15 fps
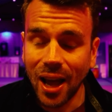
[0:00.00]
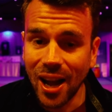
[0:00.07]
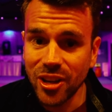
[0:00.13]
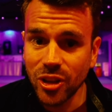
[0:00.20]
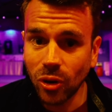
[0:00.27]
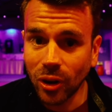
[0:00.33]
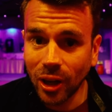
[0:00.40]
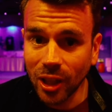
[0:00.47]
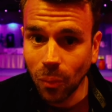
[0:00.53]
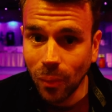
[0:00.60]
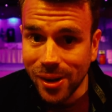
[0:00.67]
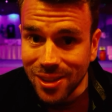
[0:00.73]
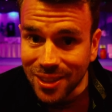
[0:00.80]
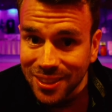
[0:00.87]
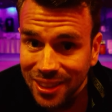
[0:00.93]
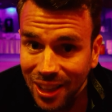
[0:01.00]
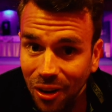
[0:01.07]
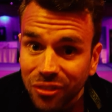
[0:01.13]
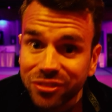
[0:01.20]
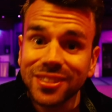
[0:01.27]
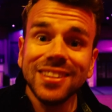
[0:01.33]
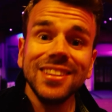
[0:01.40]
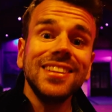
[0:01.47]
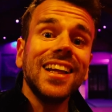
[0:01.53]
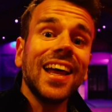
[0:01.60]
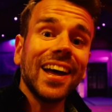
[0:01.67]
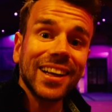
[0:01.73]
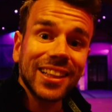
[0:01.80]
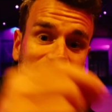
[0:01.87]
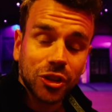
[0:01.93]
and you're going to weigh yourself
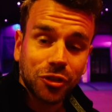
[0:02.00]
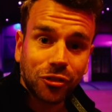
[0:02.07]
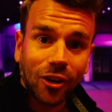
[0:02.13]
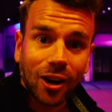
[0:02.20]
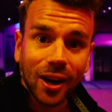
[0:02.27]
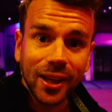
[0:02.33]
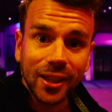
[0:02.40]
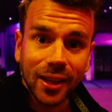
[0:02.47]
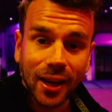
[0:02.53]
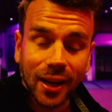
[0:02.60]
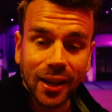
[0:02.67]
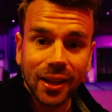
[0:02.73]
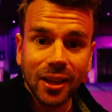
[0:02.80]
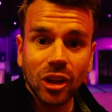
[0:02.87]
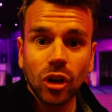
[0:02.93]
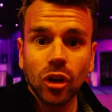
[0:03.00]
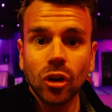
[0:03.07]
next Friday,